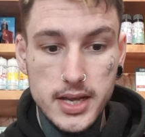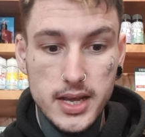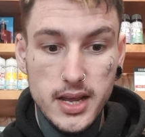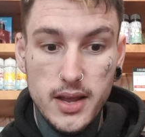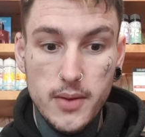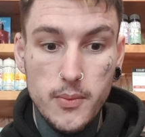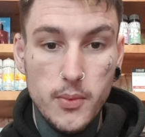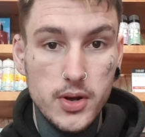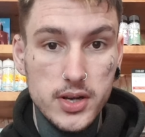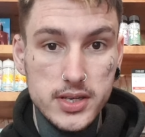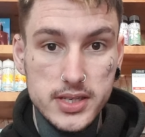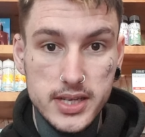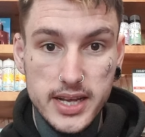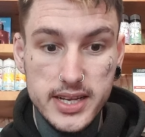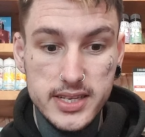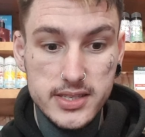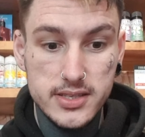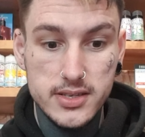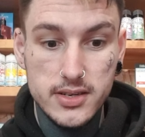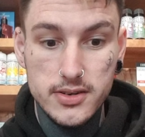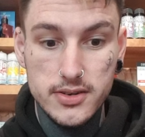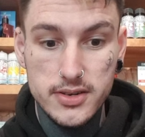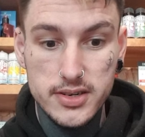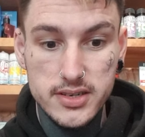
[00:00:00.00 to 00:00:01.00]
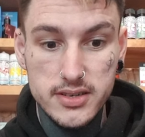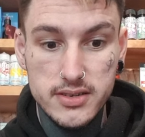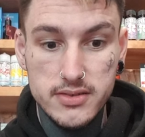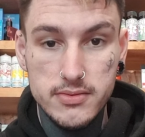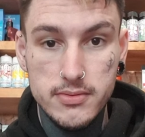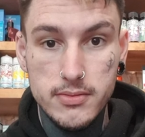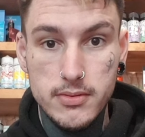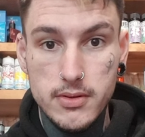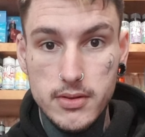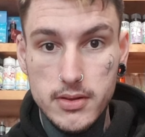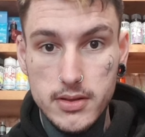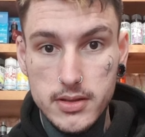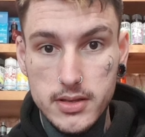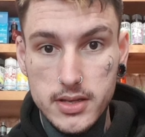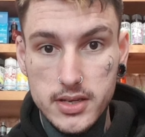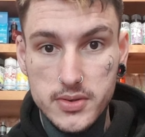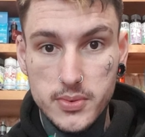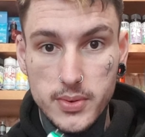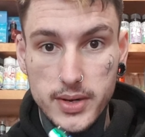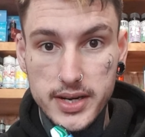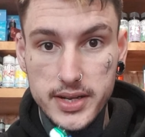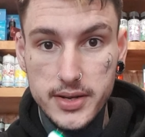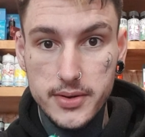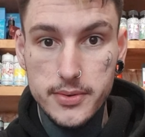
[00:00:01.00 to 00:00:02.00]
In worst case scenario, they're
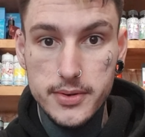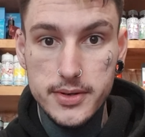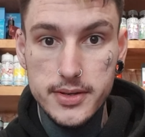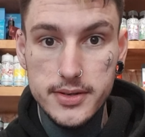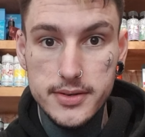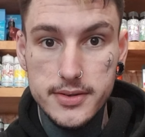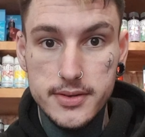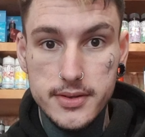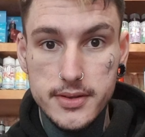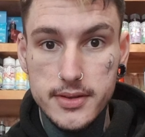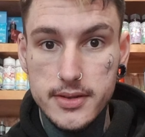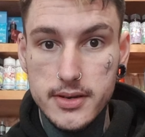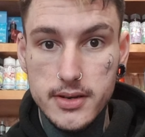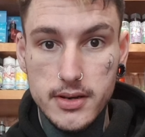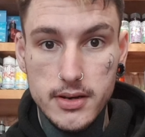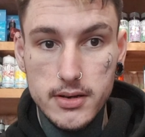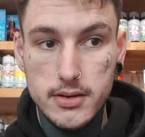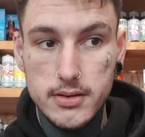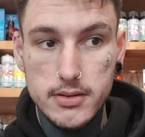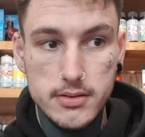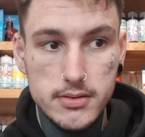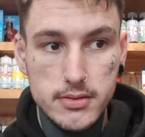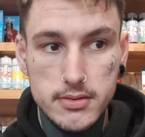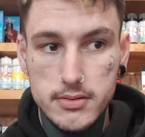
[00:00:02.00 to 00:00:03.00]
£20. They're not